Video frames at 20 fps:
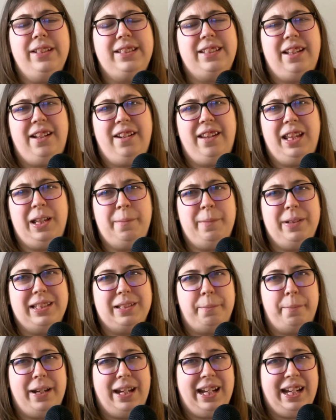thought of them as
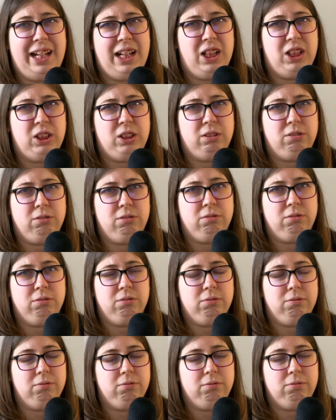a pair,
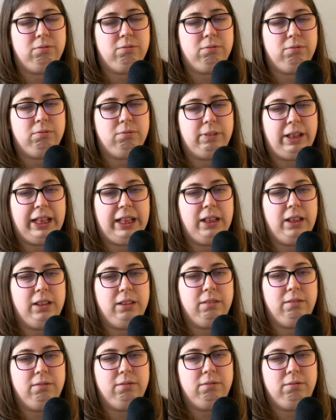like
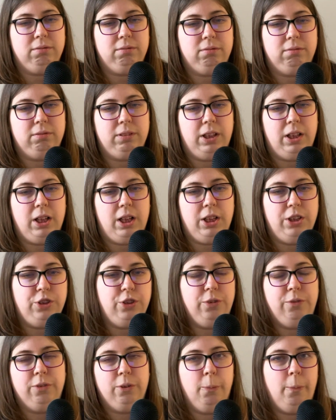a
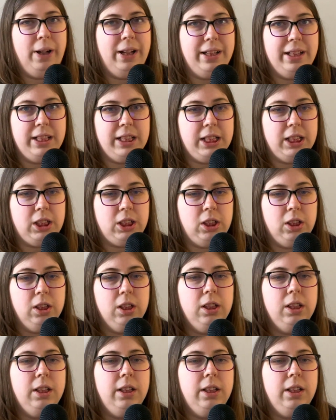two for one deal.